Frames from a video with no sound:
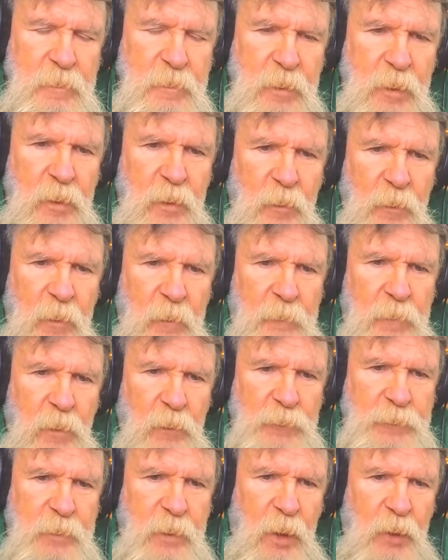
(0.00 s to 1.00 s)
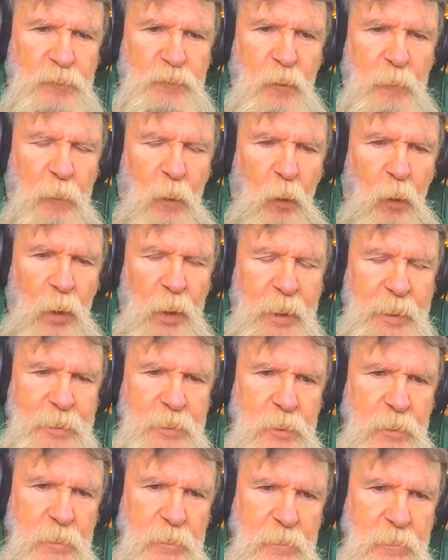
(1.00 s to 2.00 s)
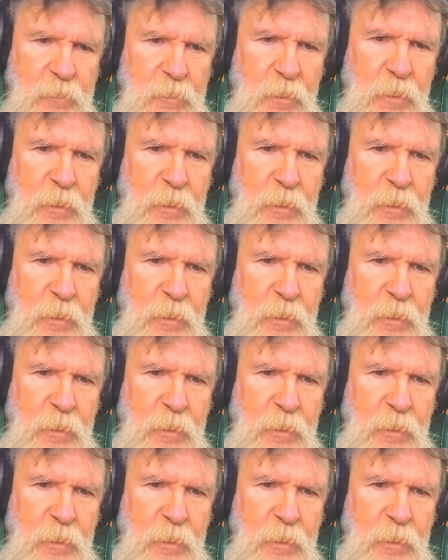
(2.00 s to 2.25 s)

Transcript: you know they're both country boys and